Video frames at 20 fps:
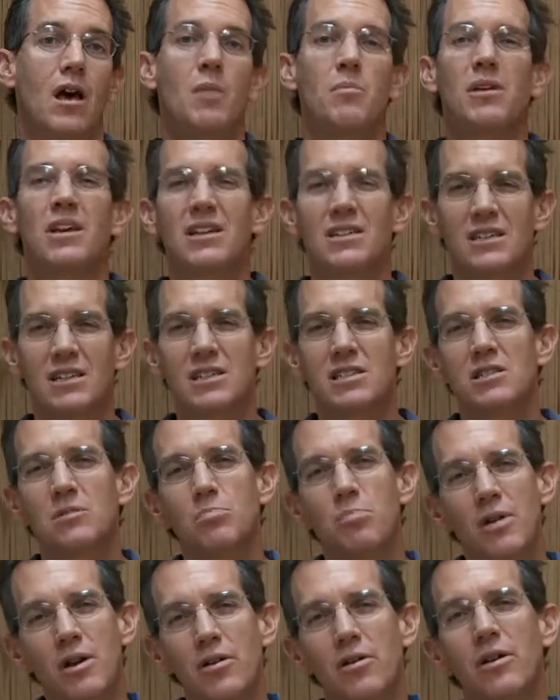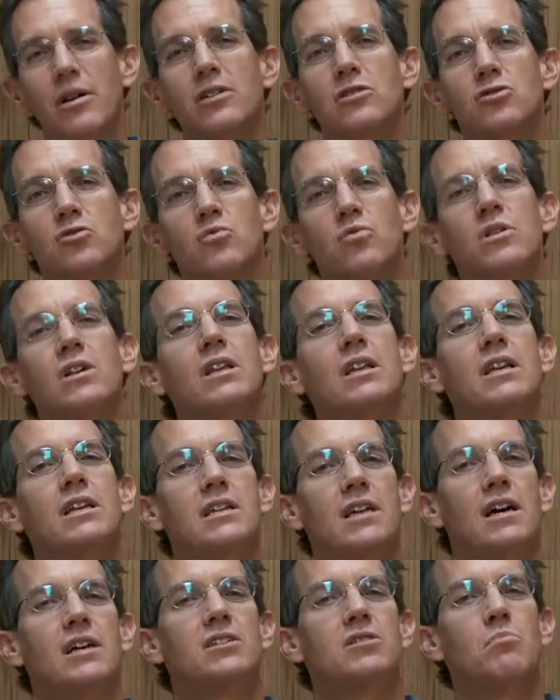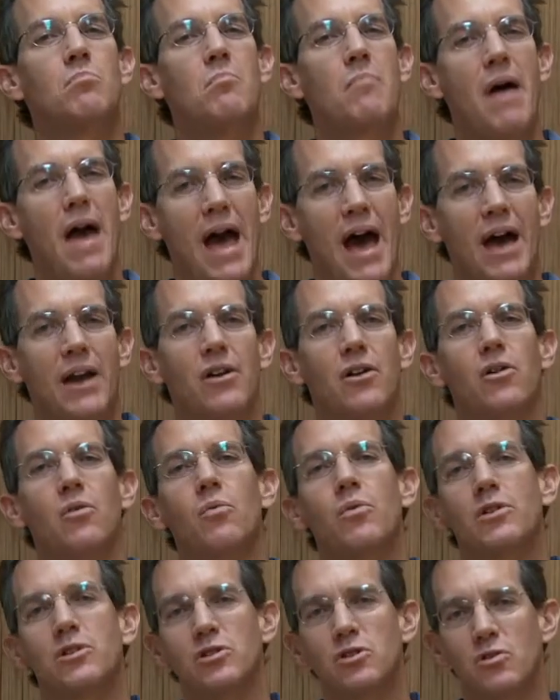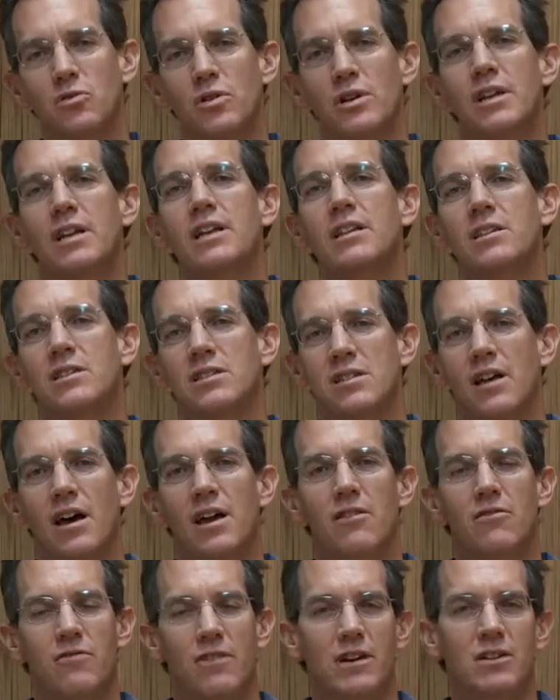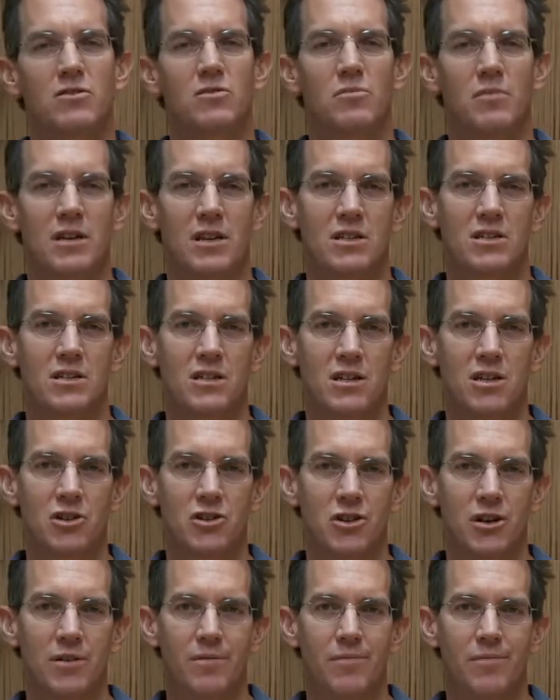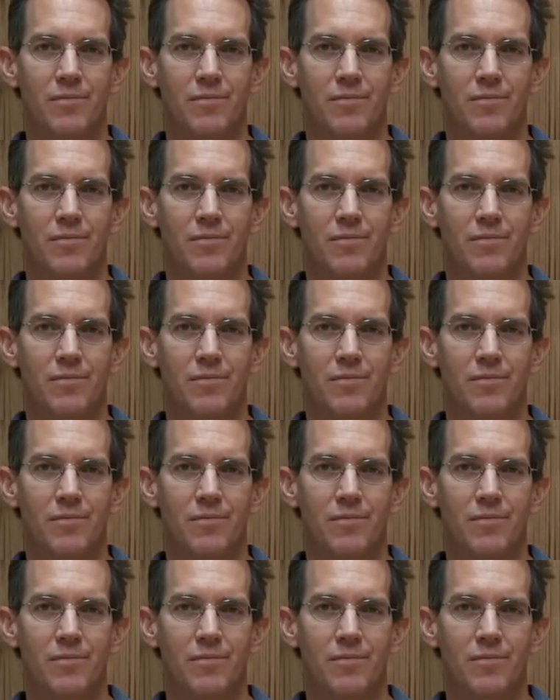Because experience really does matter when treating the side effects from anesthesia.